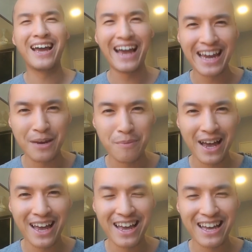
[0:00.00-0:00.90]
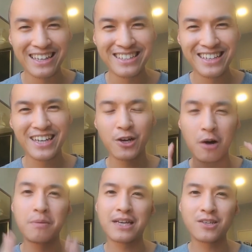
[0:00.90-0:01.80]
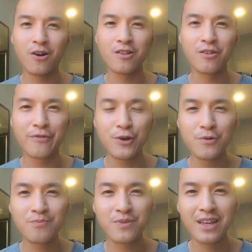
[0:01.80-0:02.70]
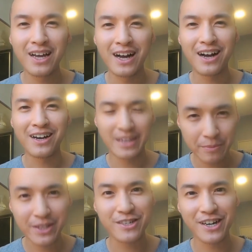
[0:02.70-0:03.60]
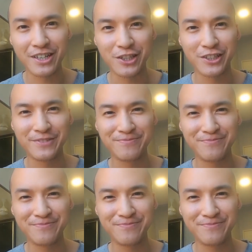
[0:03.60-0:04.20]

Amen. God bless all of you. Uh, keep in touch.